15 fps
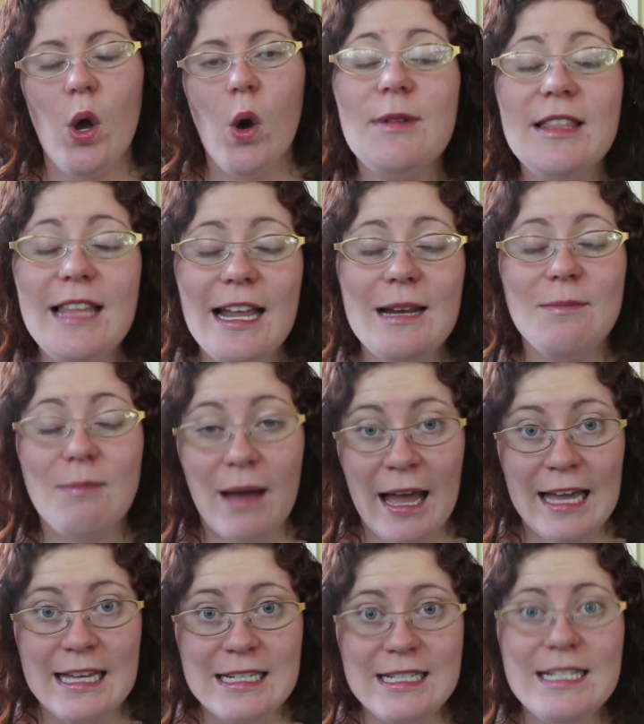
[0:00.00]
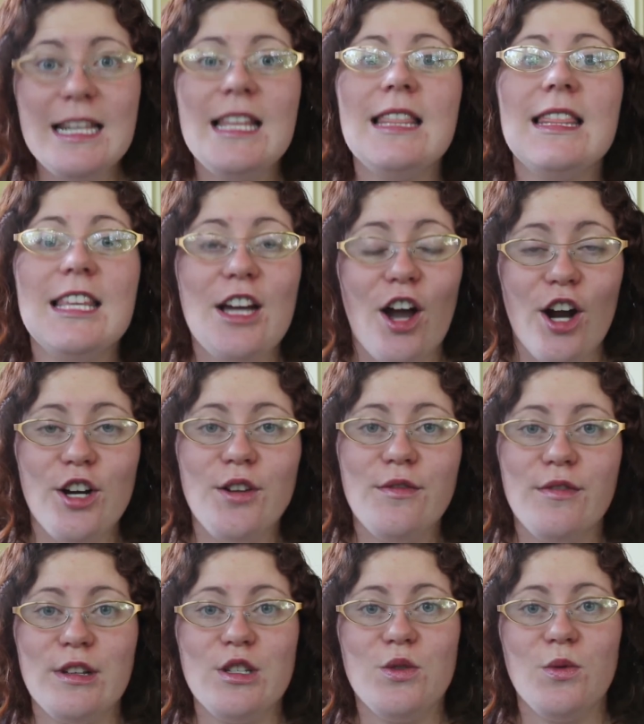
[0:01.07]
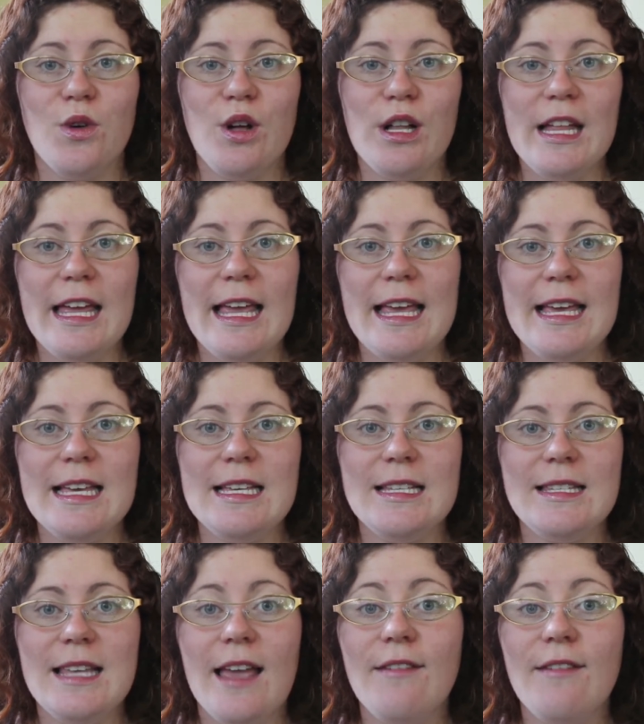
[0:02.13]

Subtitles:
Keeping that in mind, The Art of Ritual is